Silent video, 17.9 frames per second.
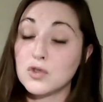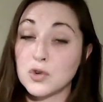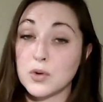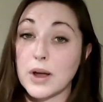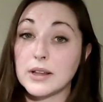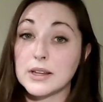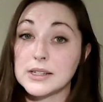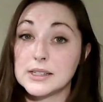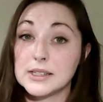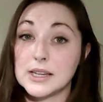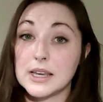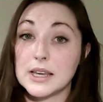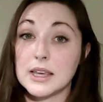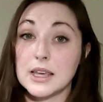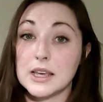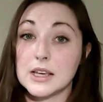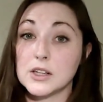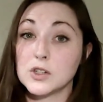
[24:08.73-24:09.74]

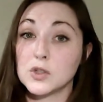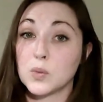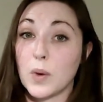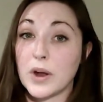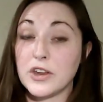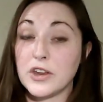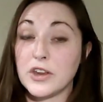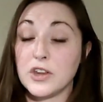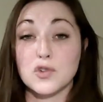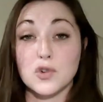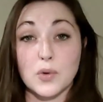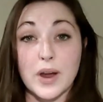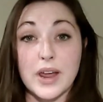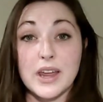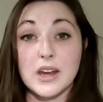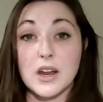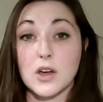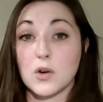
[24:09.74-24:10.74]
trellising is when you
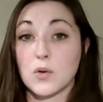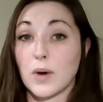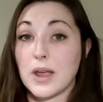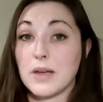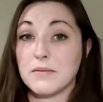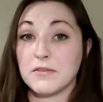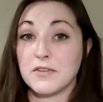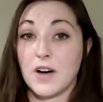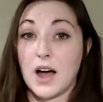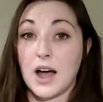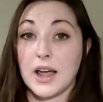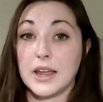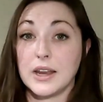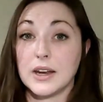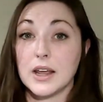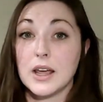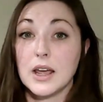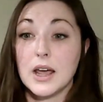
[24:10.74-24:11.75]
train a
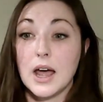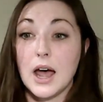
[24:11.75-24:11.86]
grapevine